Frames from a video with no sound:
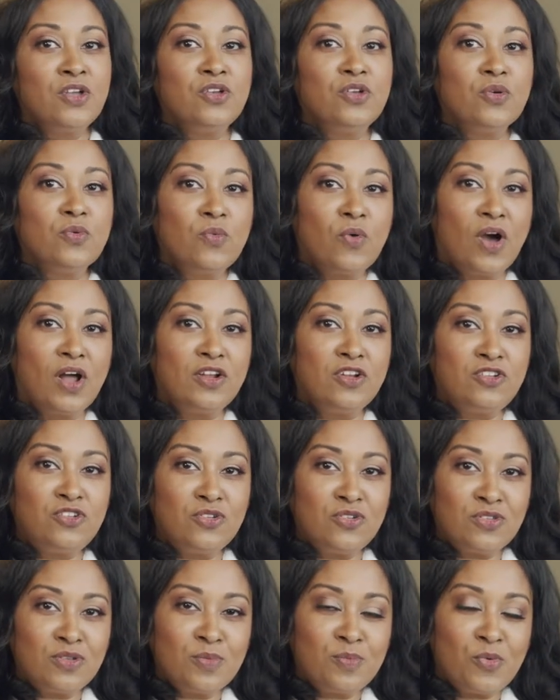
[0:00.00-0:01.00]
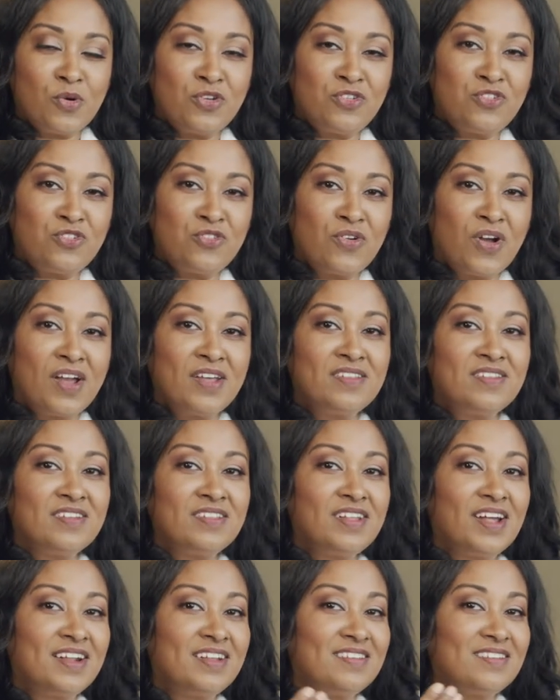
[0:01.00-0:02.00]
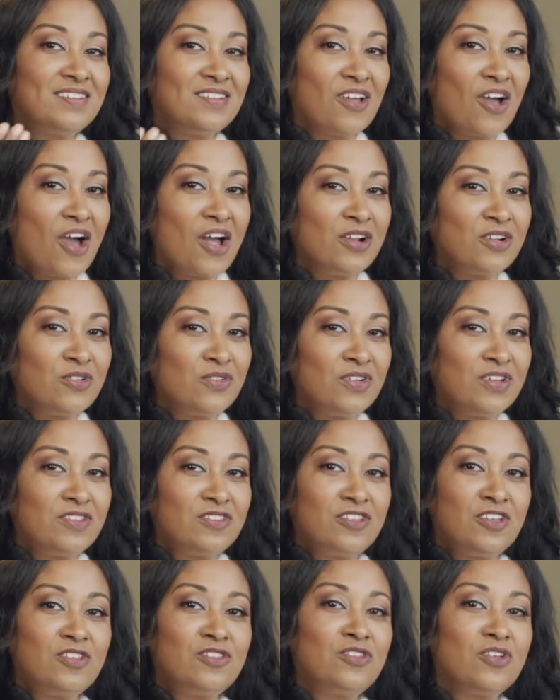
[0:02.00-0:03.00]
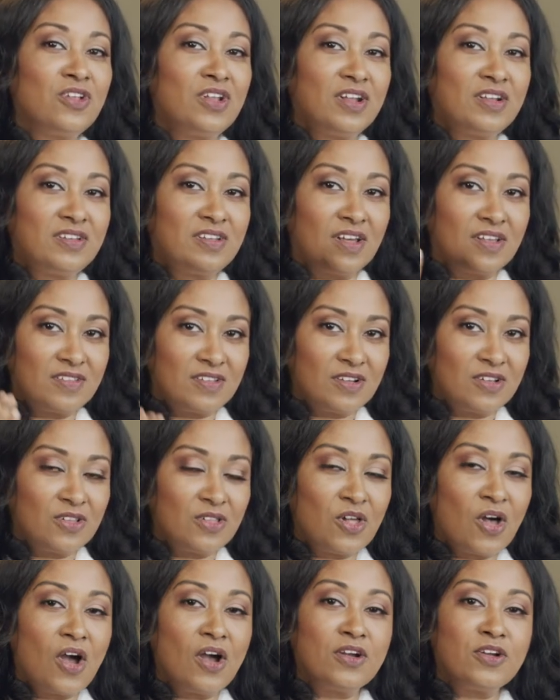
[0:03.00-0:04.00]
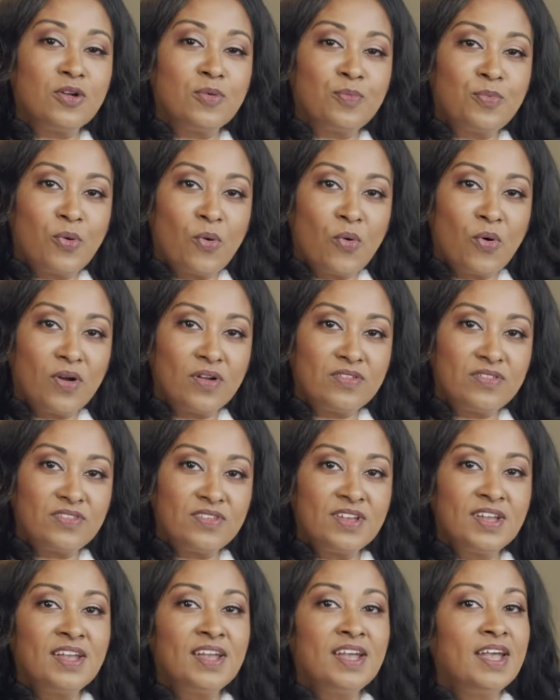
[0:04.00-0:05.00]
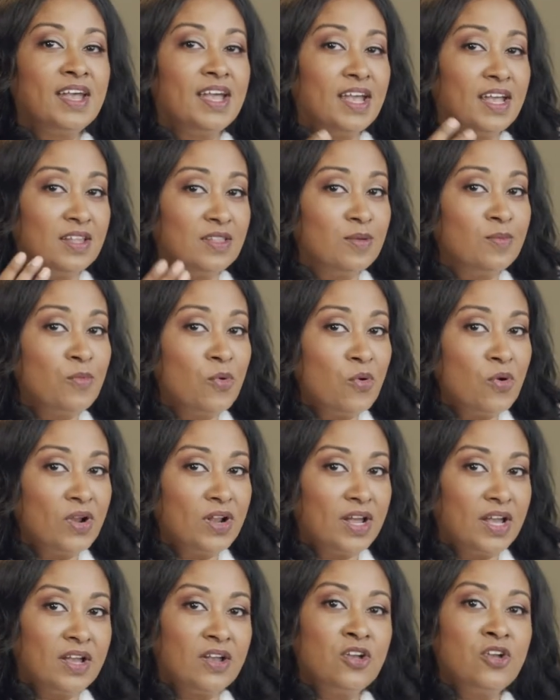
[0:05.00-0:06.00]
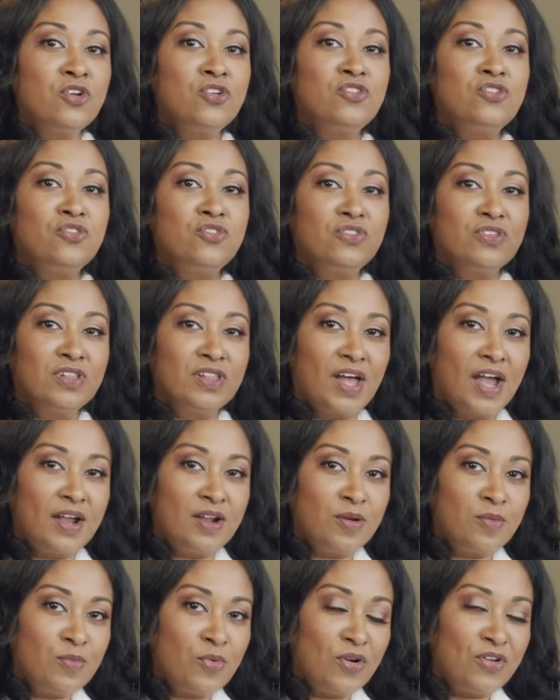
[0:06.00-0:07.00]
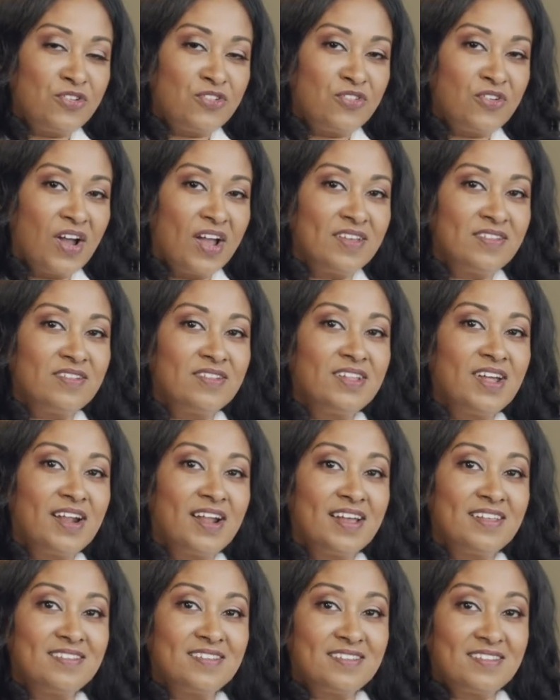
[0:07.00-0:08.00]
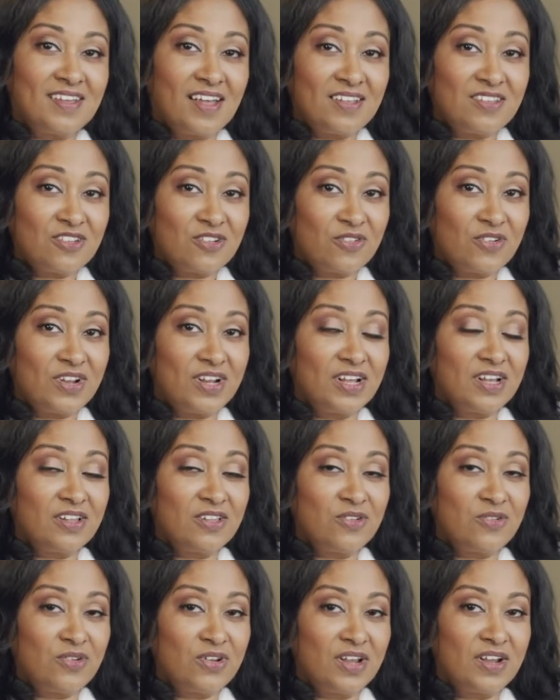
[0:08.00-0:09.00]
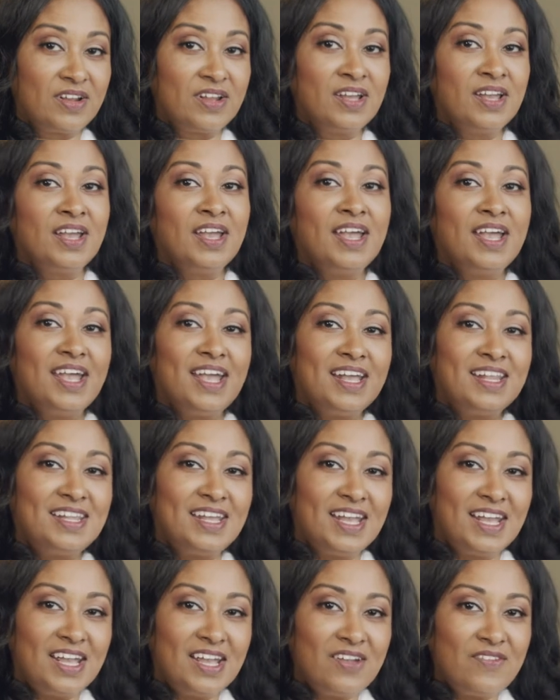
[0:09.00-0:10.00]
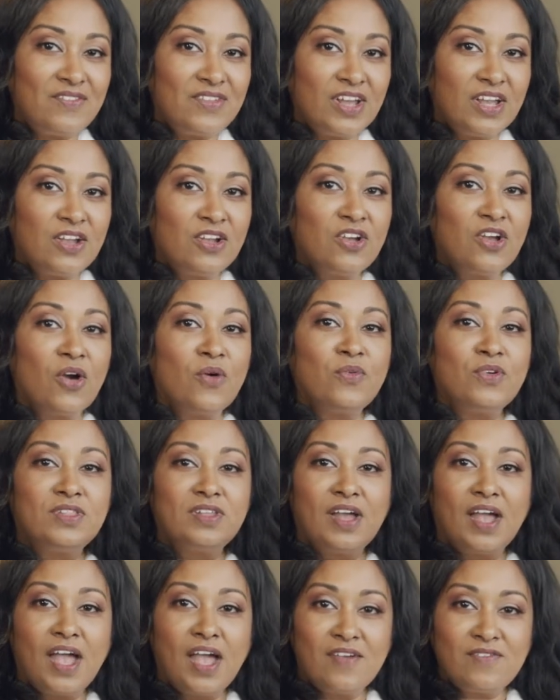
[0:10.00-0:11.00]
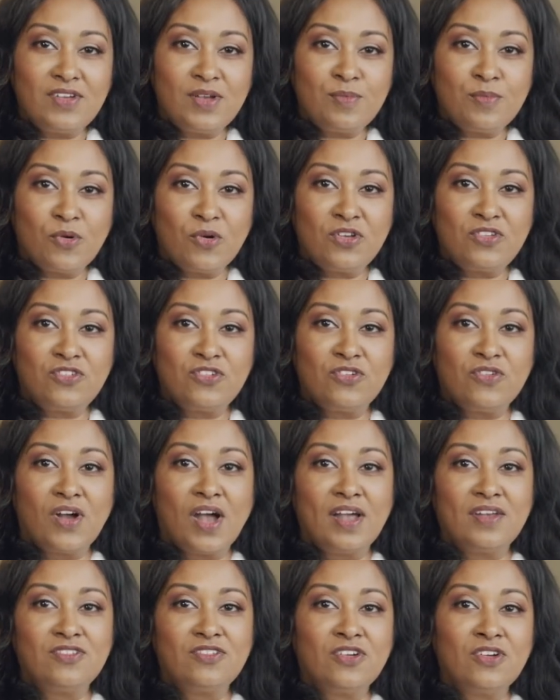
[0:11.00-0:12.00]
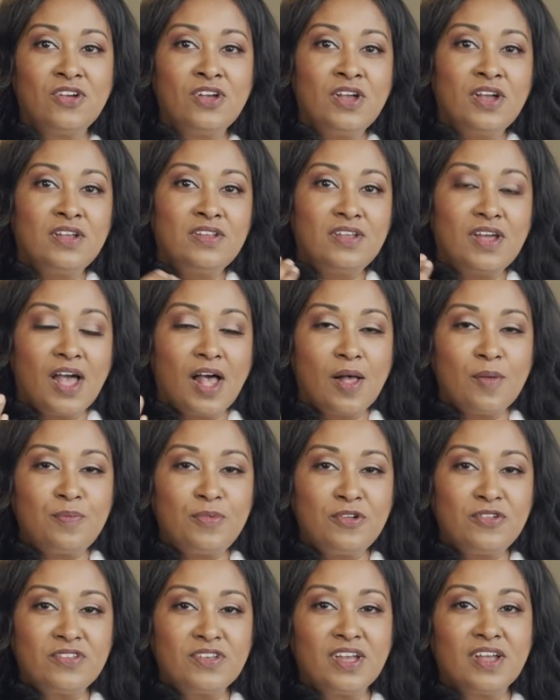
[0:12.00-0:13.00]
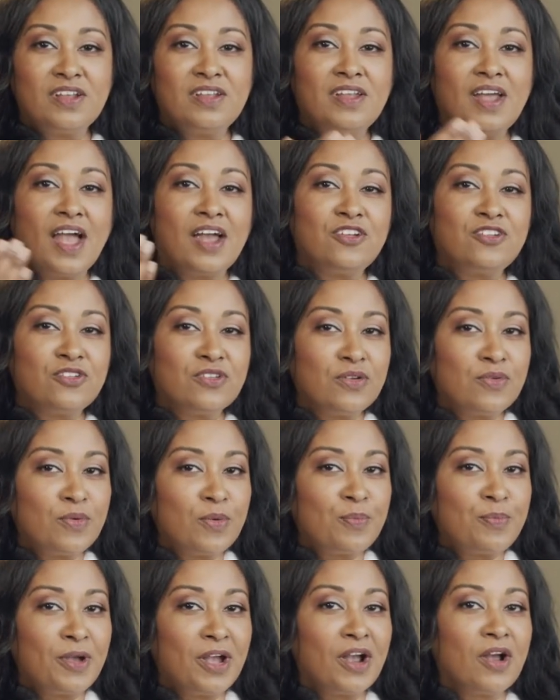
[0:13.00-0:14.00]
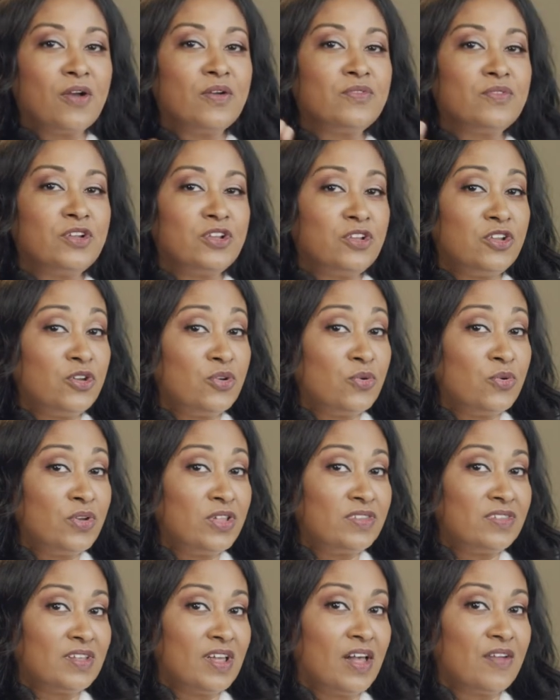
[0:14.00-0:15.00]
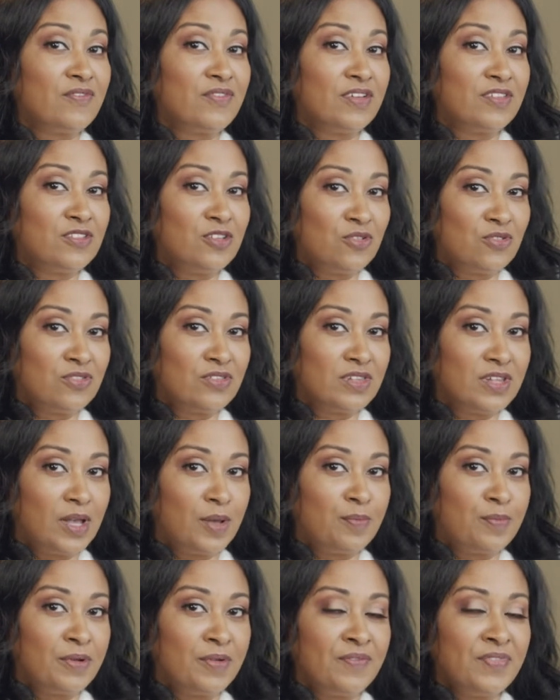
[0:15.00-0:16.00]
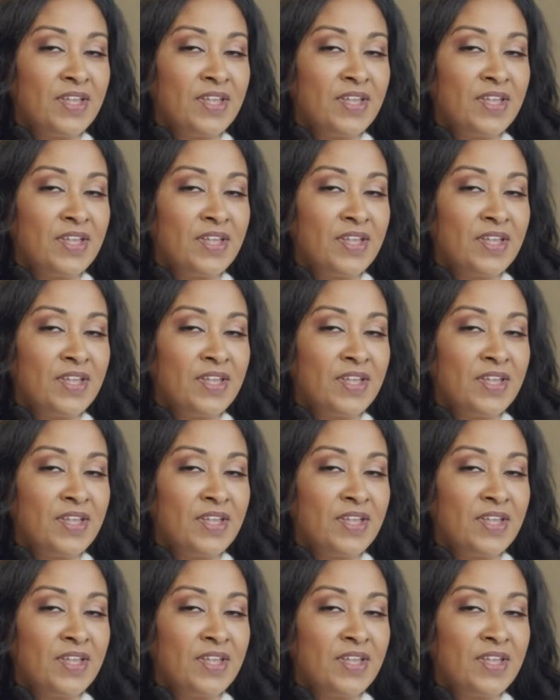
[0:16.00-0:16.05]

You'll want to choose a moisturizer that is non-greasy so that it doesn't clog your pores. In the morning, choose a lighter moisturizer that has a sunscreen included. In the evening, go with a heavy moisturizer to help your skin naturally repair and renew itself as you sleep.